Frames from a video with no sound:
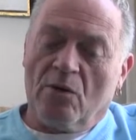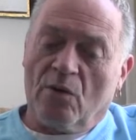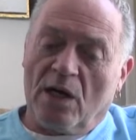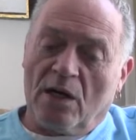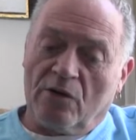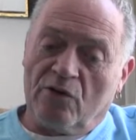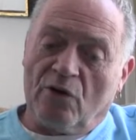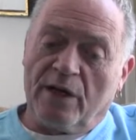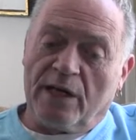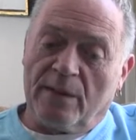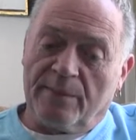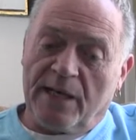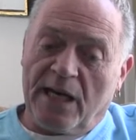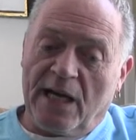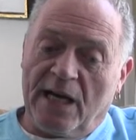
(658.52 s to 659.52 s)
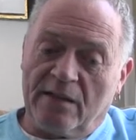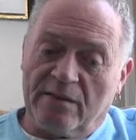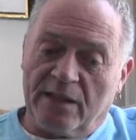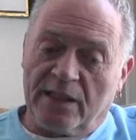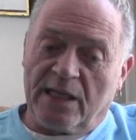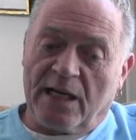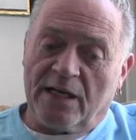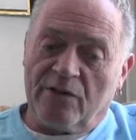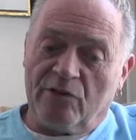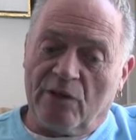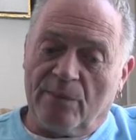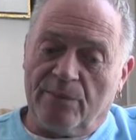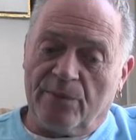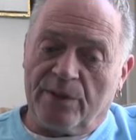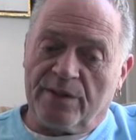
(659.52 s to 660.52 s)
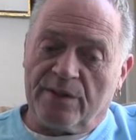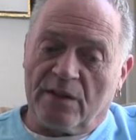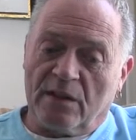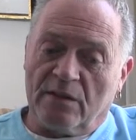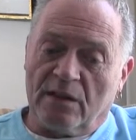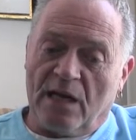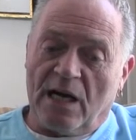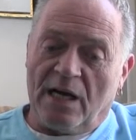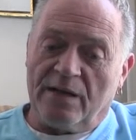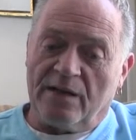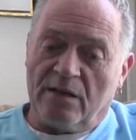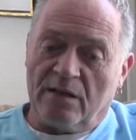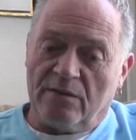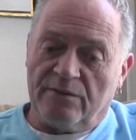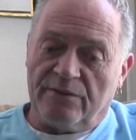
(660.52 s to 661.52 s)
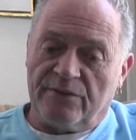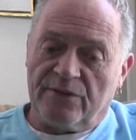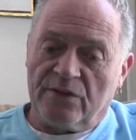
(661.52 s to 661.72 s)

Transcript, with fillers: well, growing up Catholic, I grew up with a lot of